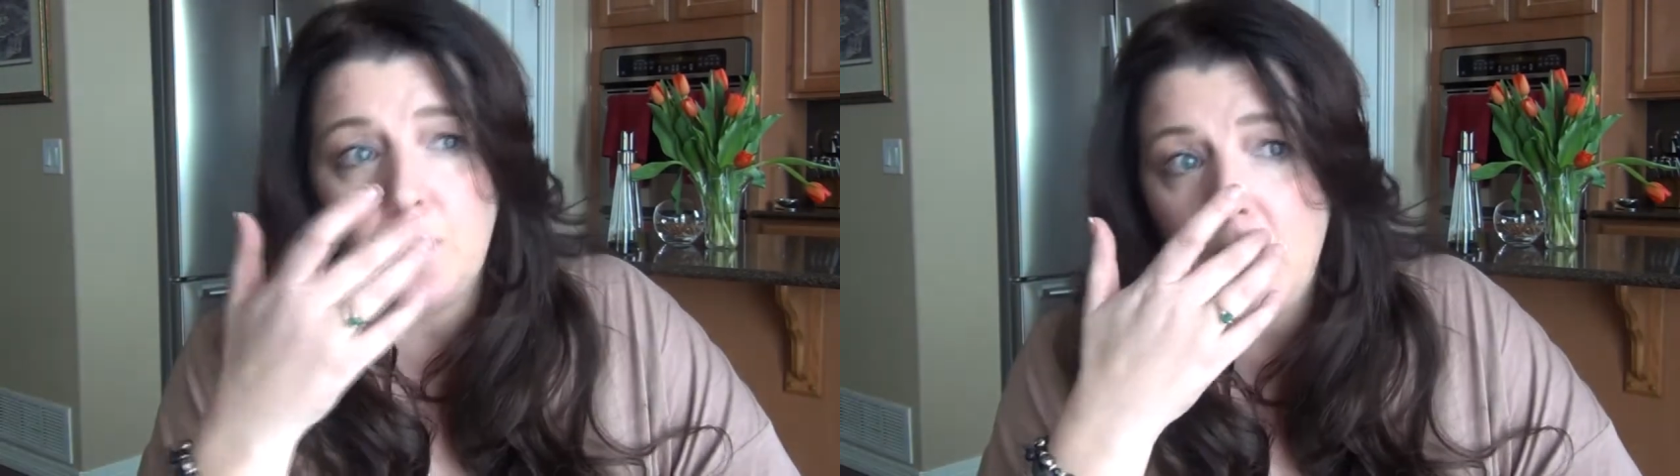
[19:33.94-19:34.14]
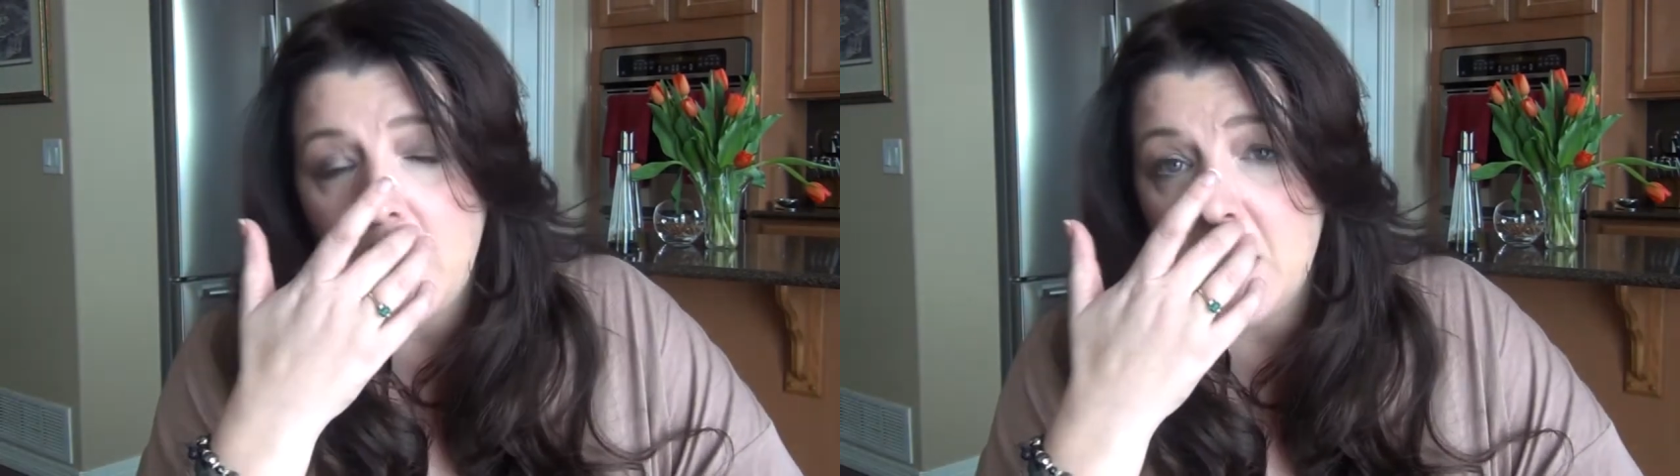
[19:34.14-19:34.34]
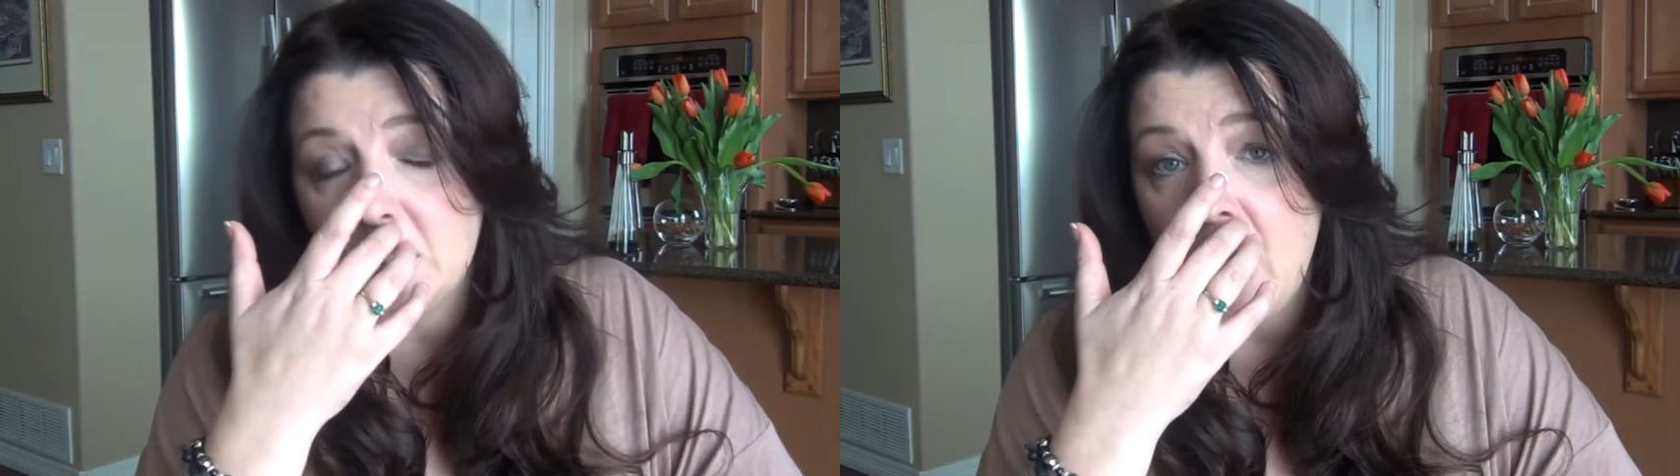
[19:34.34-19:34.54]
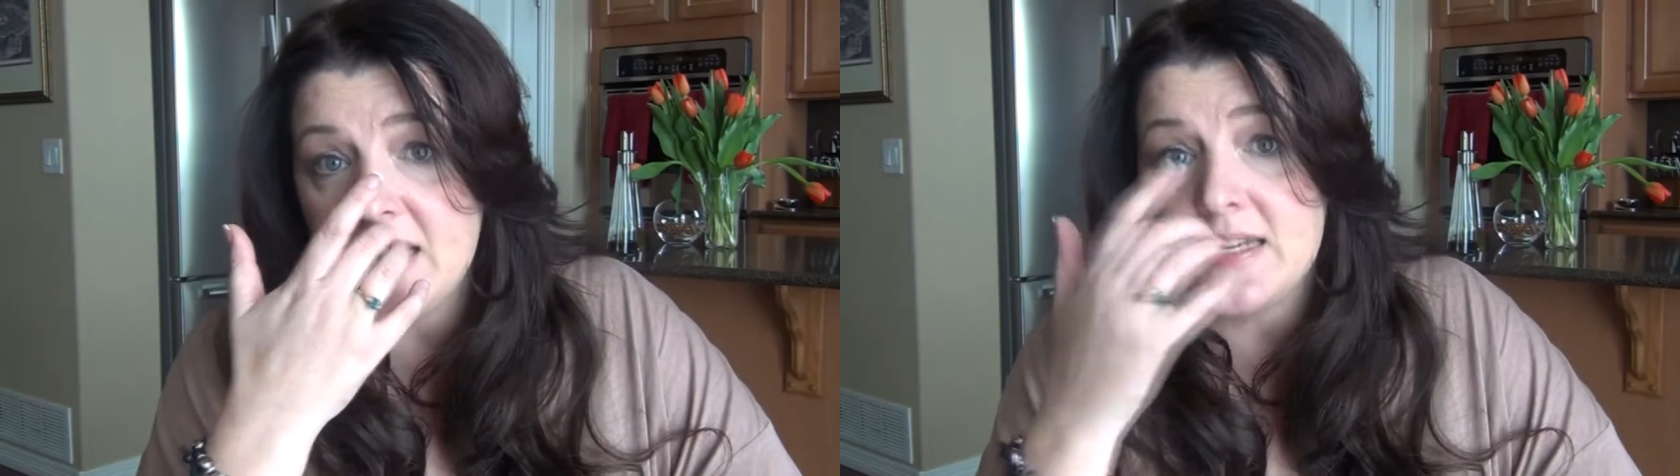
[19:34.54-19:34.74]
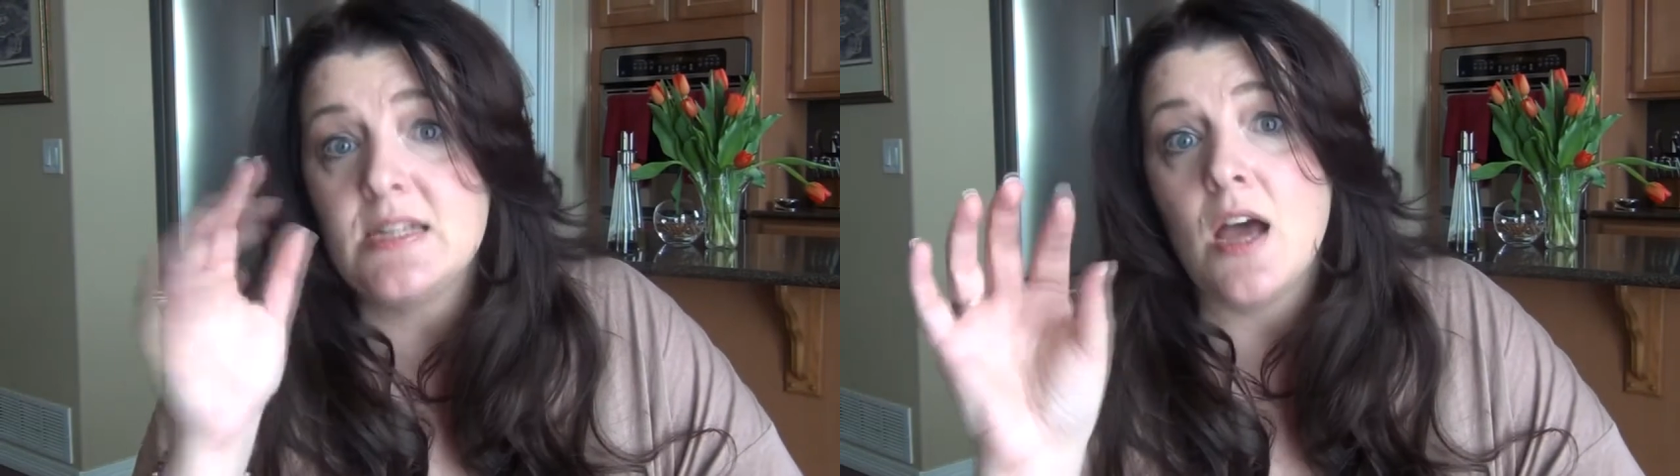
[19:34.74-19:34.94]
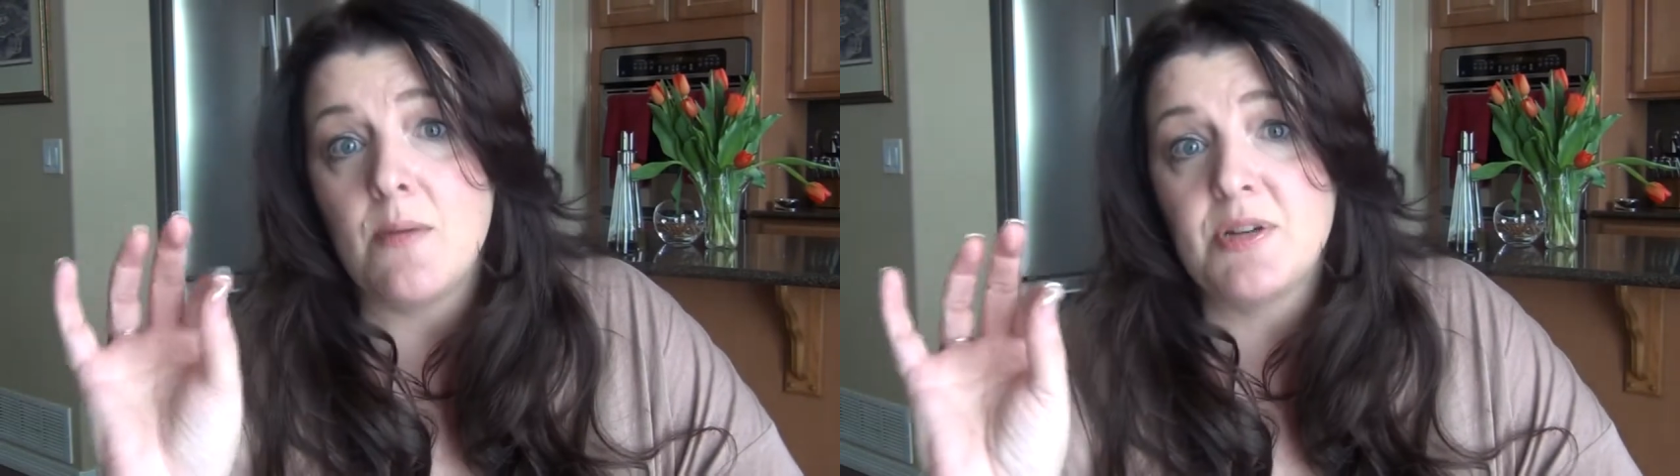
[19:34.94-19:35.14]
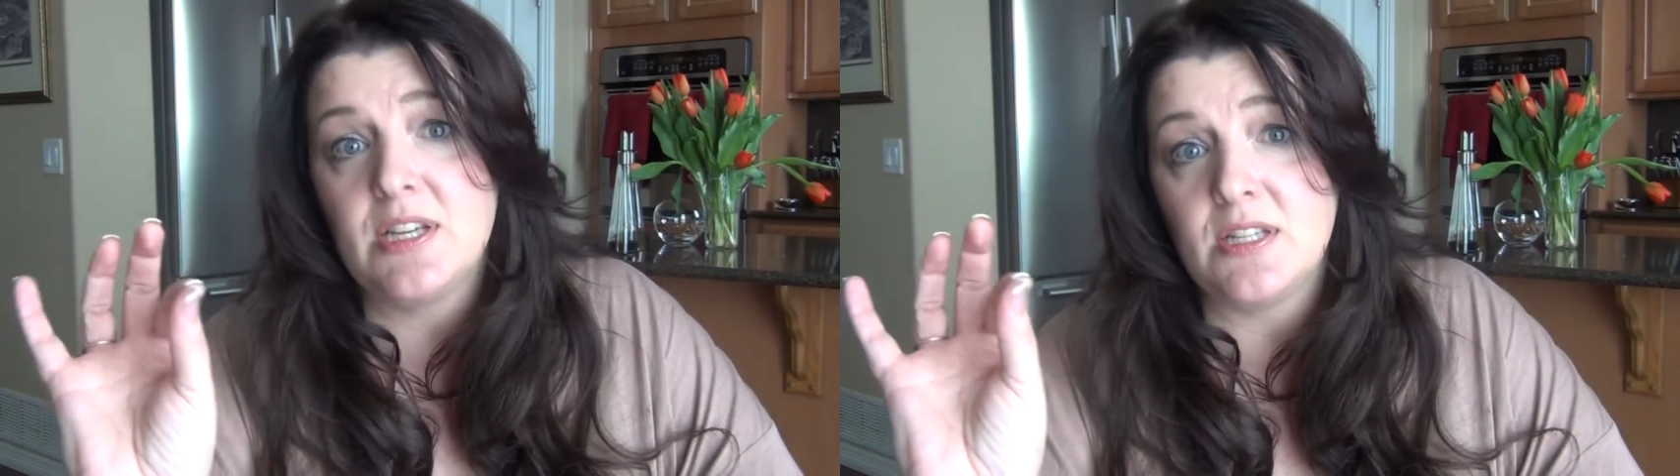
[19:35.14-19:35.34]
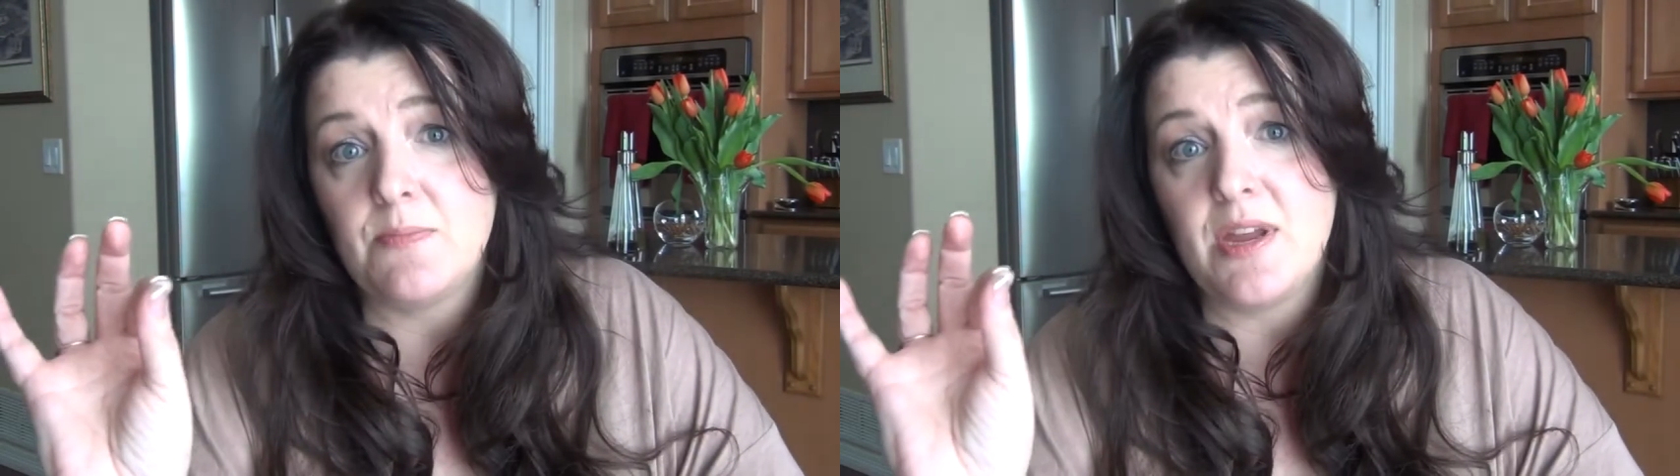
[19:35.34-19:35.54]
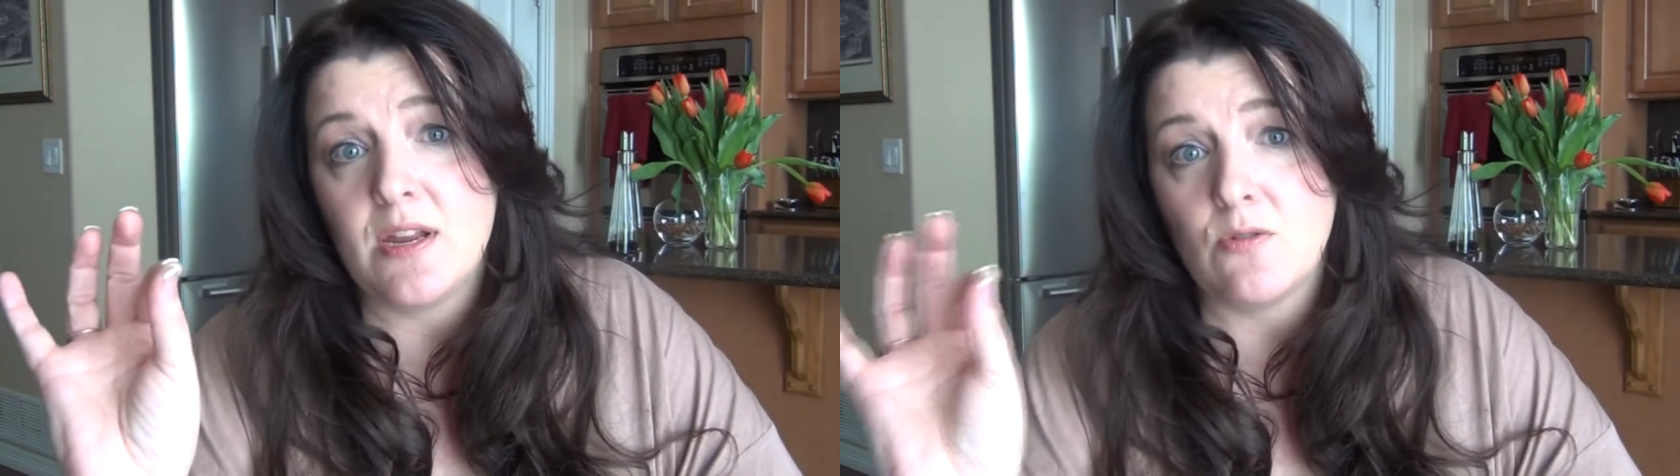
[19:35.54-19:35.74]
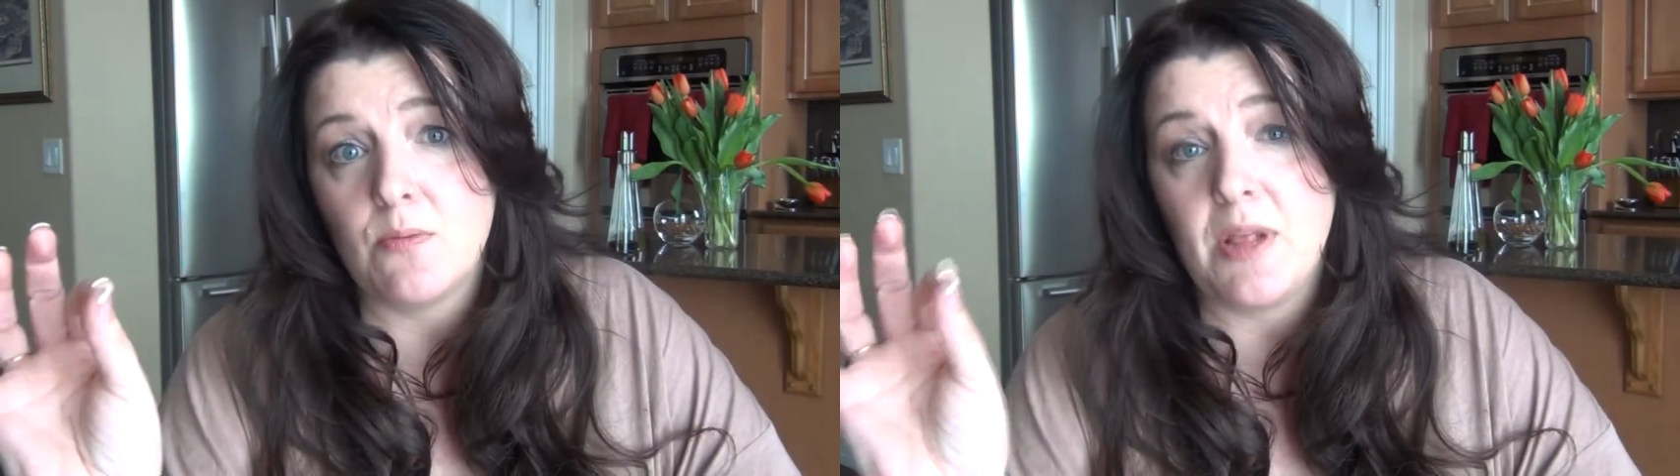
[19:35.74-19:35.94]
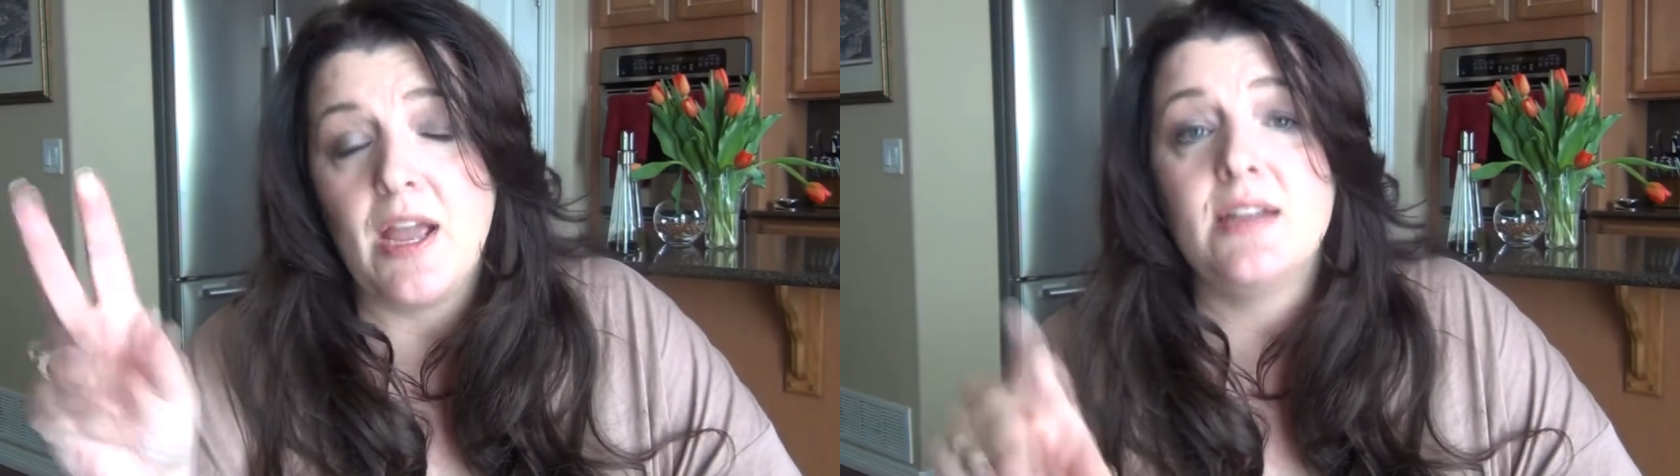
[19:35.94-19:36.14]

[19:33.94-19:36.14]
Because I did not participate in group play.